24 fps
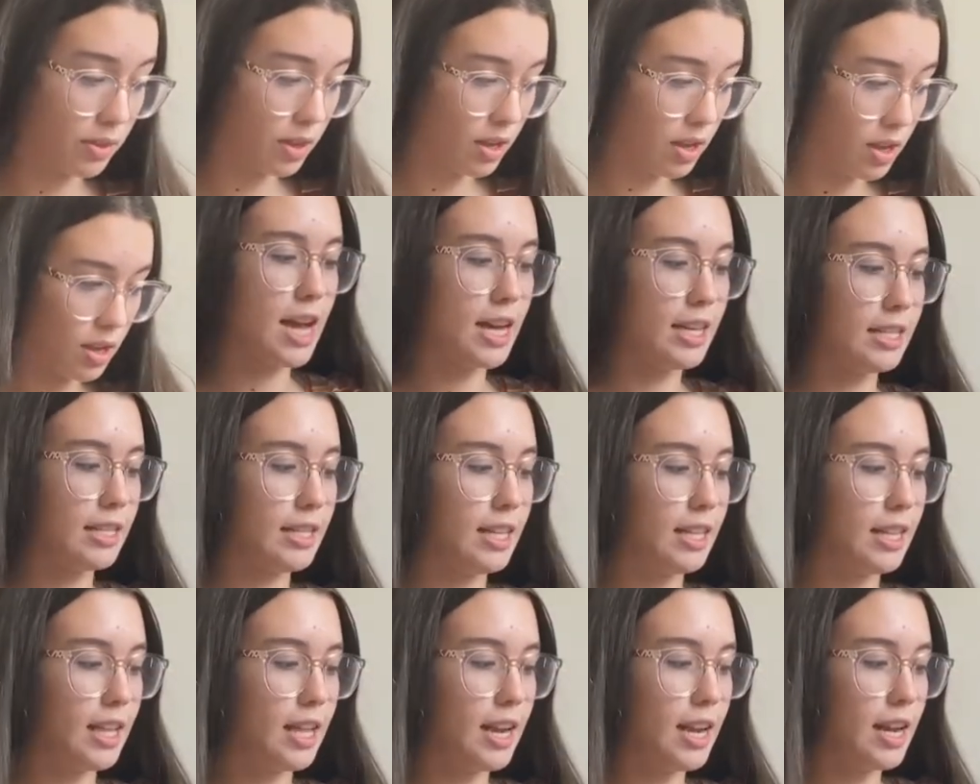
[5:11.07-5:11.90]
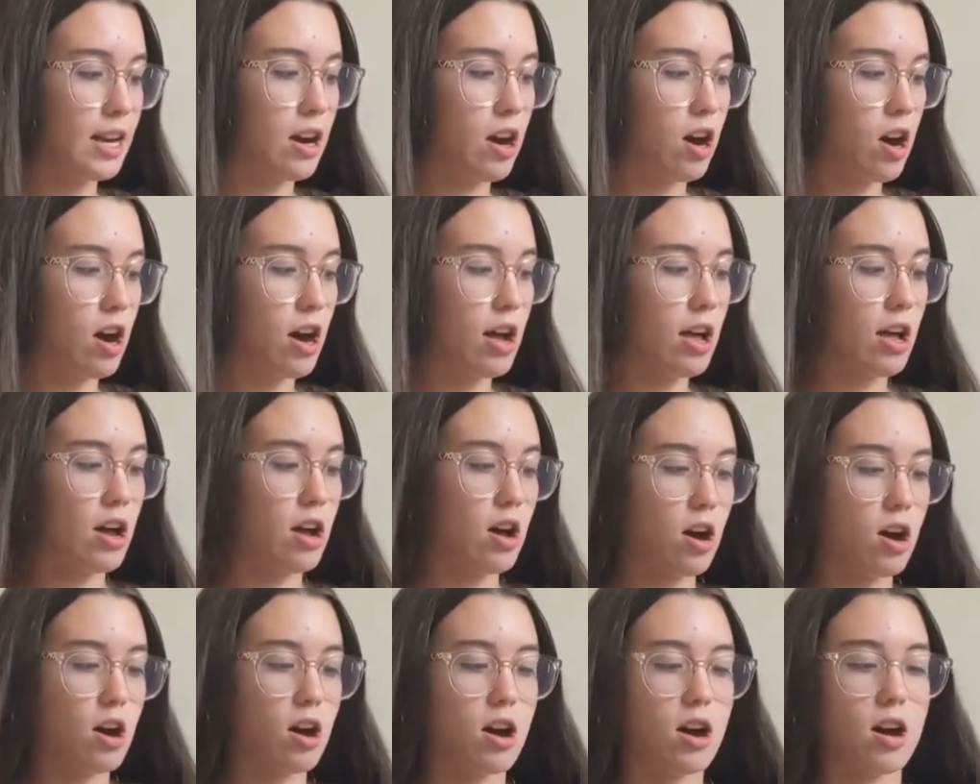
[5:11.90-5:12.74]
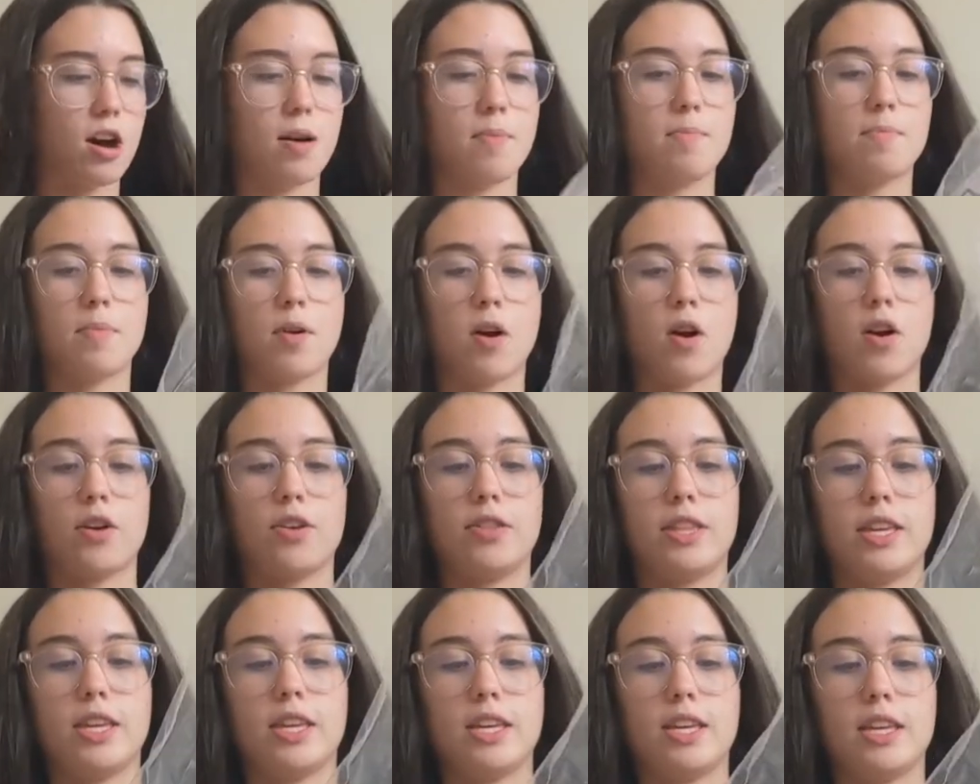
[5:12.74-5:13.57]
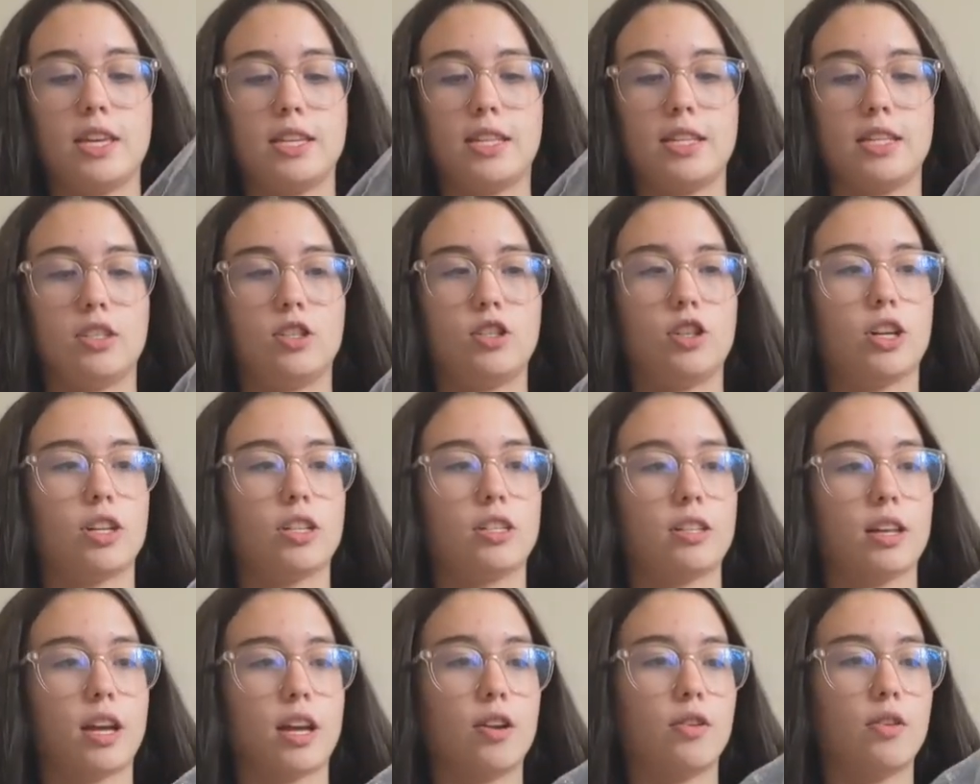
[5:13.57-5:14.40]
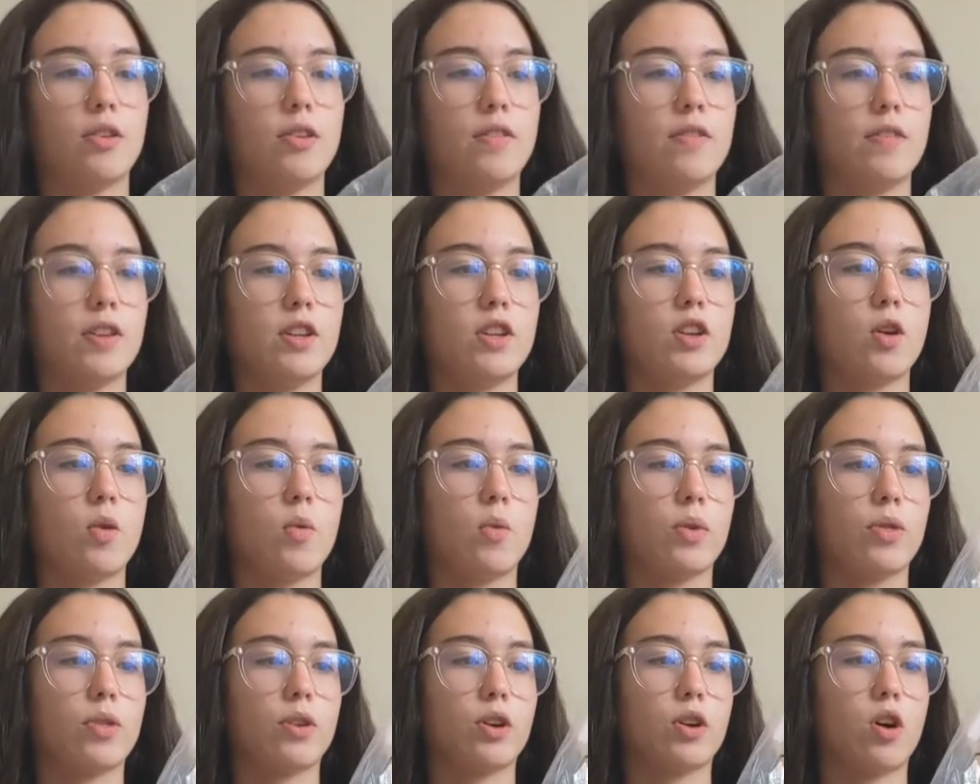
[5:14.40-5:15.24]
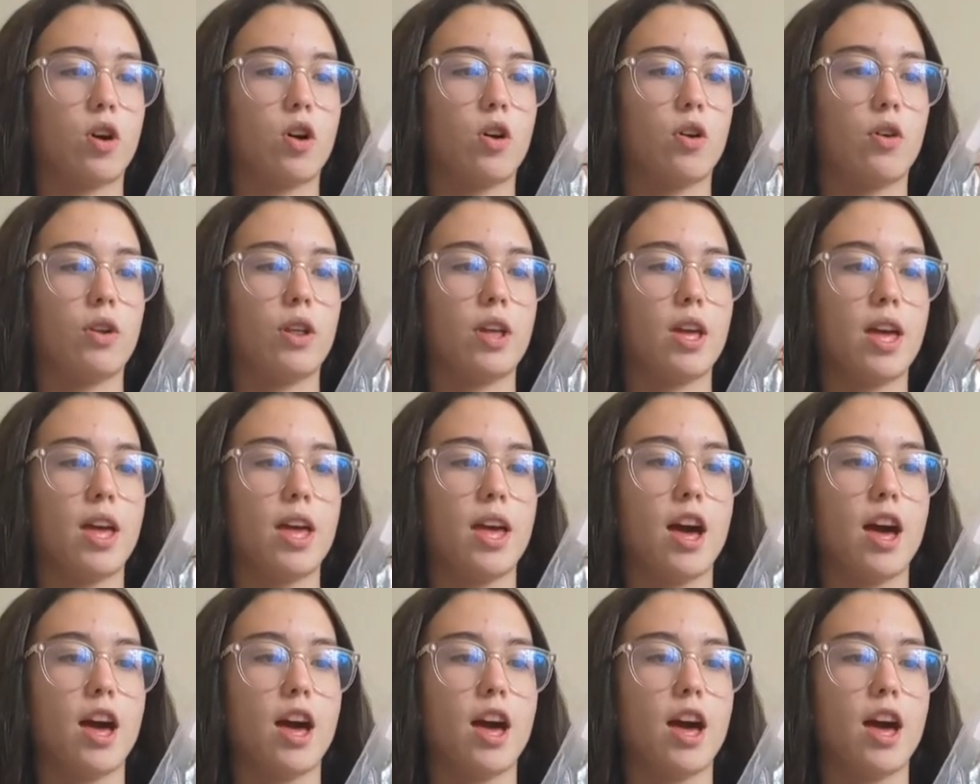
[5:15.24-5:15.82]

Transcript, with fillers: The next thing that I got um, are these just, I don't even know what they're called.